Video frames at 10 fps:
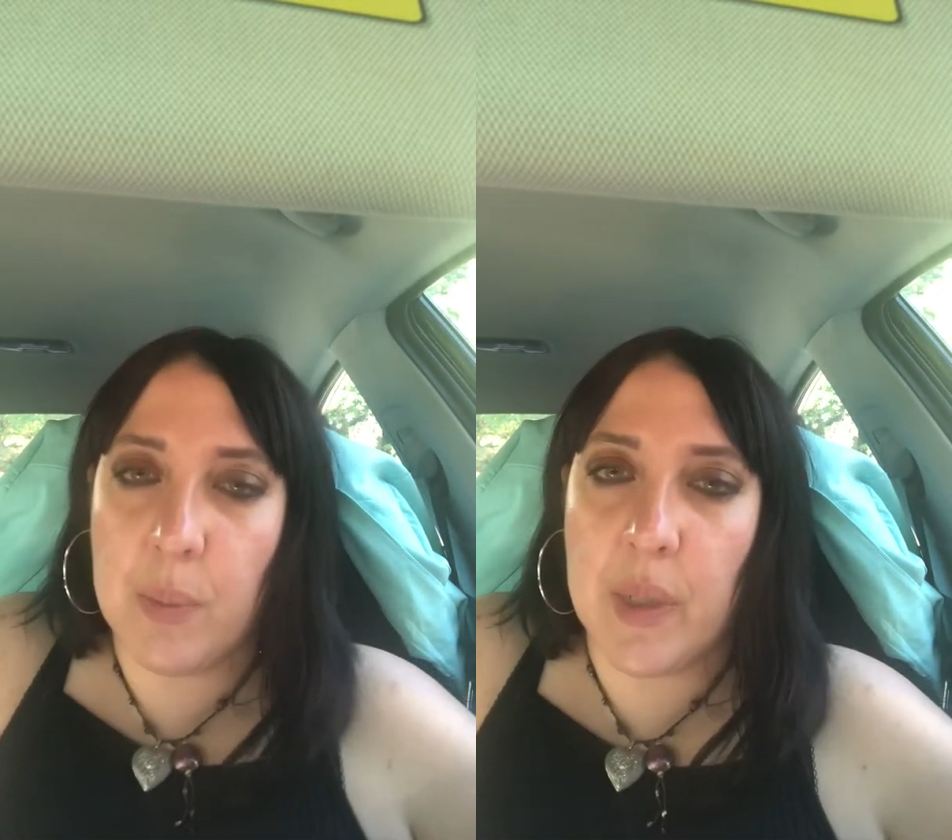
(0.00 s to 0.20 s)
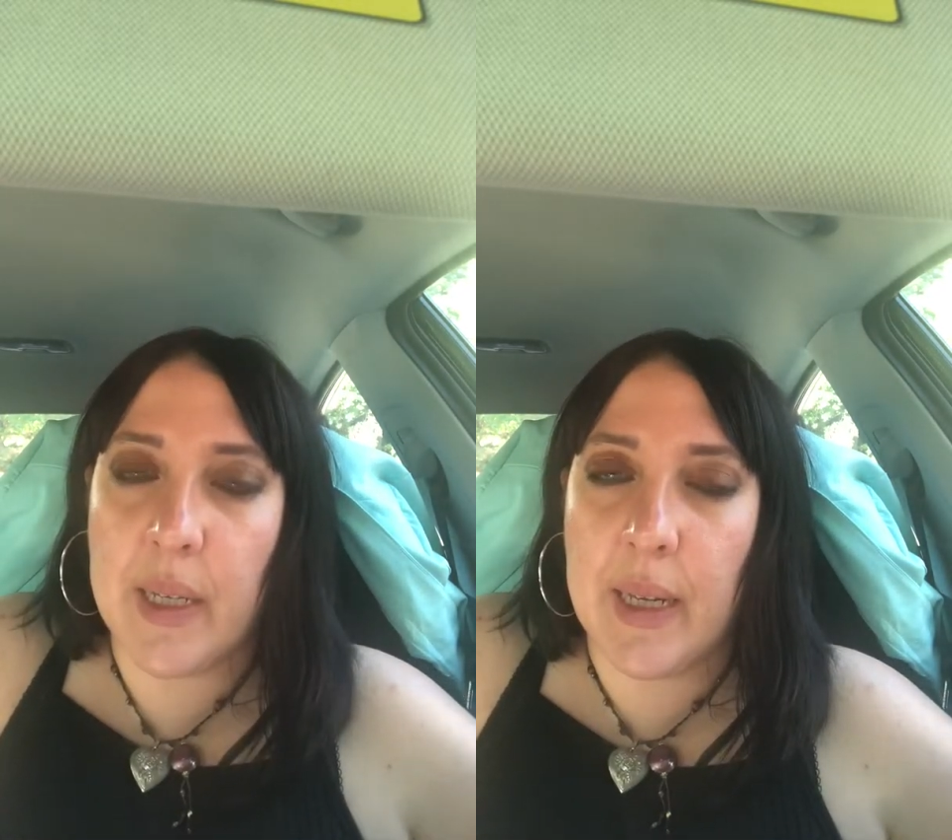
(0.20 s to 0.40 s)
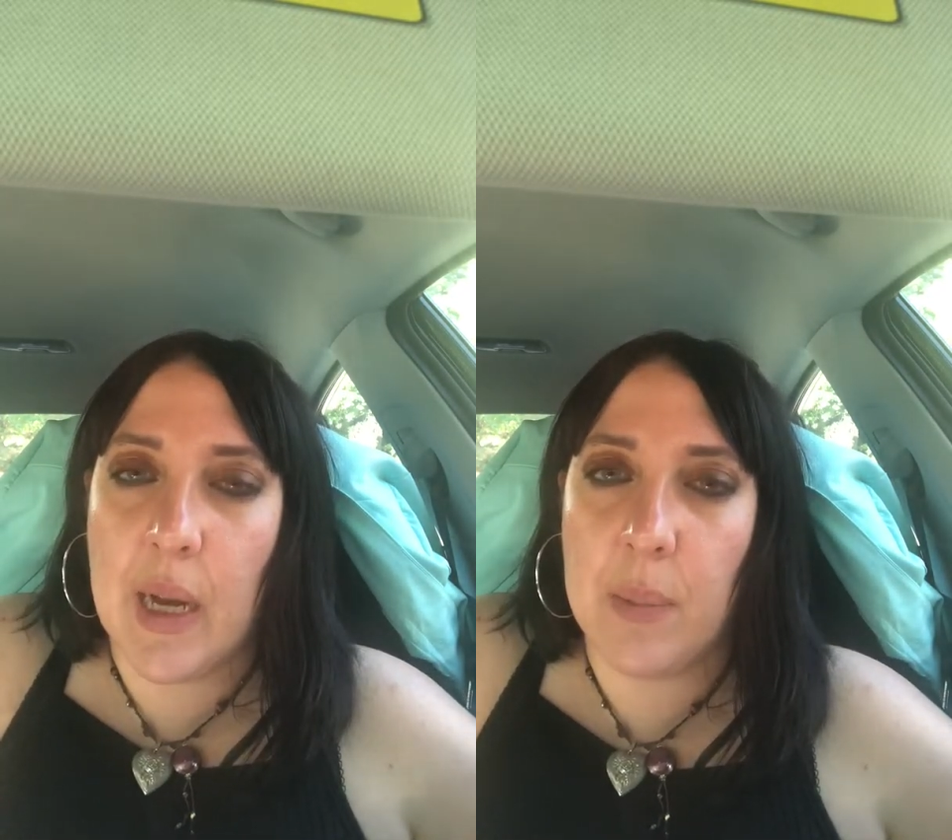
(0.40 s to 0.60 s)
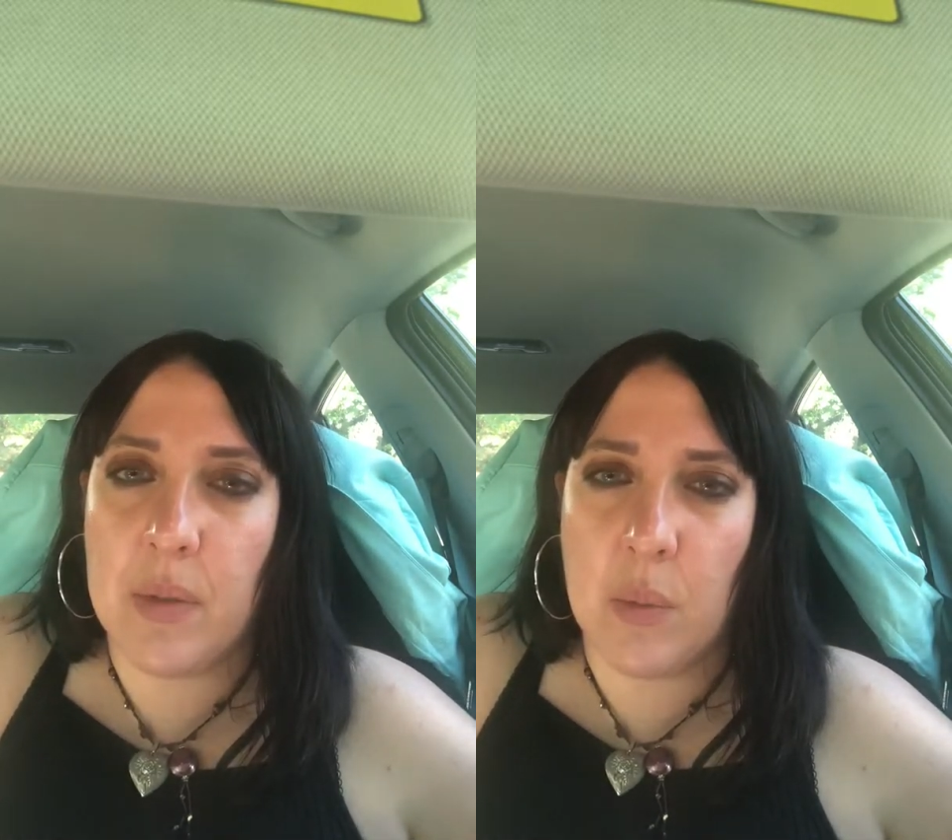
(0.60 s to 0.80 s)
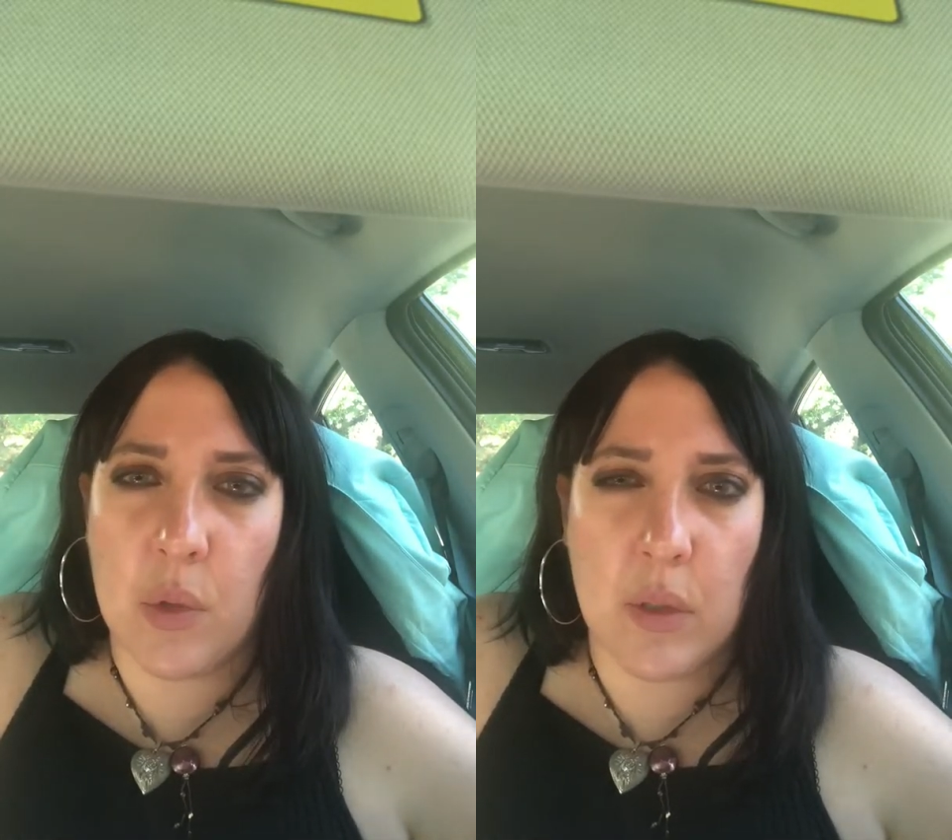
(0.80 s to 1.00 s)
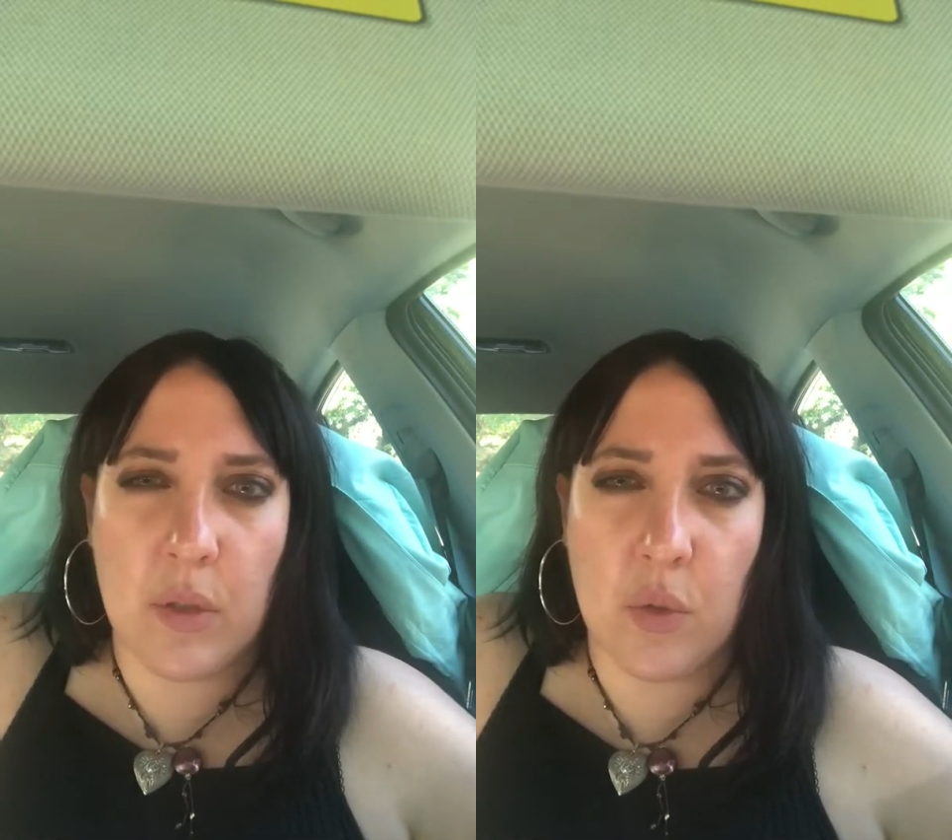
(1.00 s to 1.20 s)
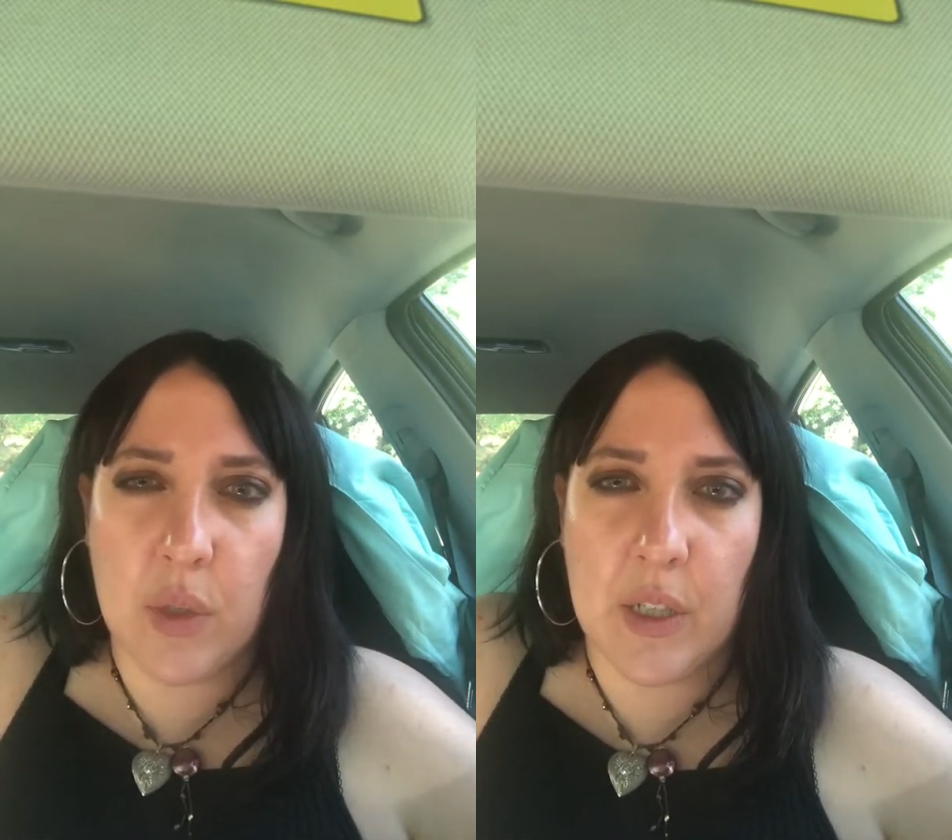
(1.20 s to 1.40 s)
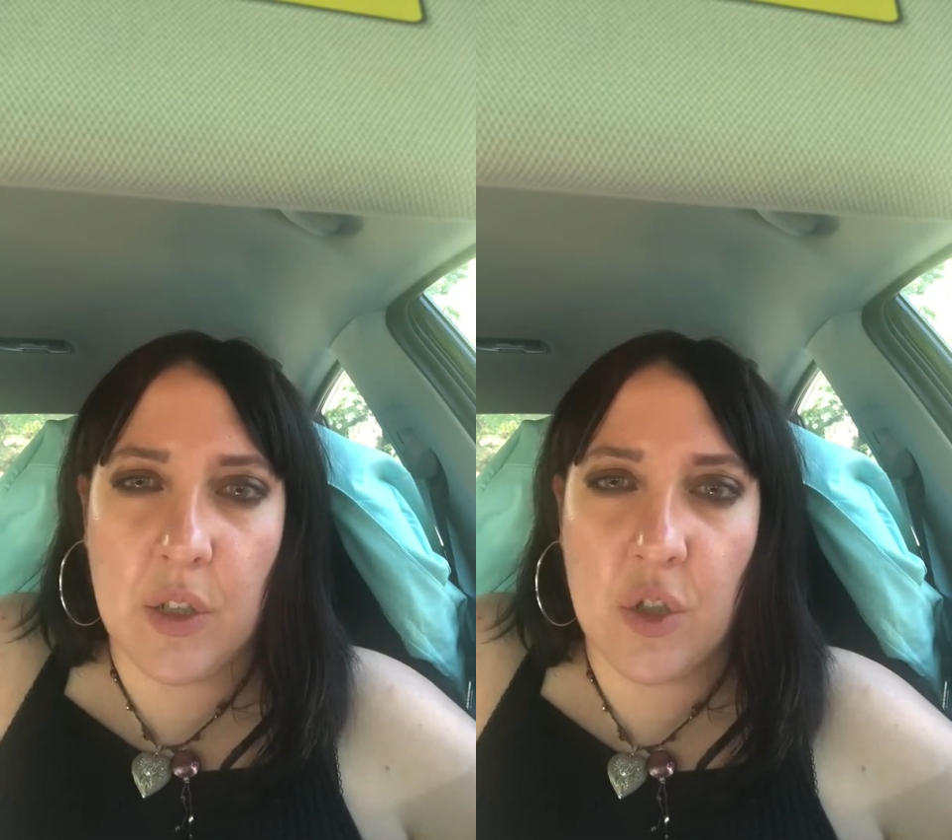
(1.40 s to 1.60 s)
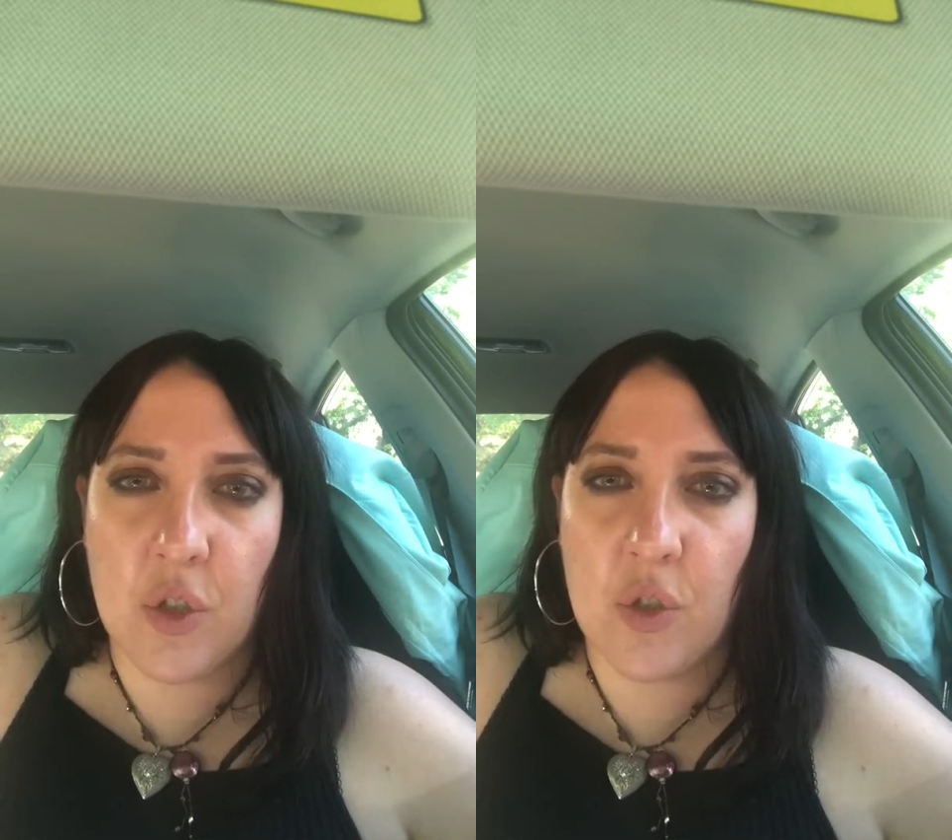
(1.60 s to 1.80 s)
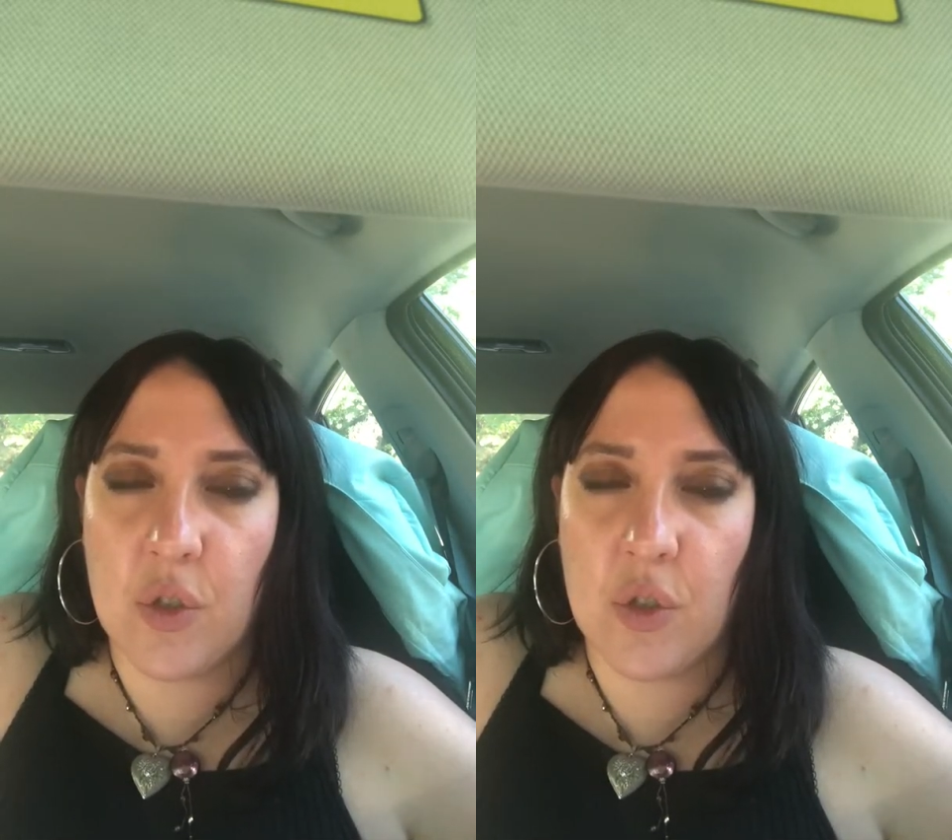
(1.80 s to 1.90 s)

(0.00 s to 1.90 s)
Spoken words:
bringing up some really strange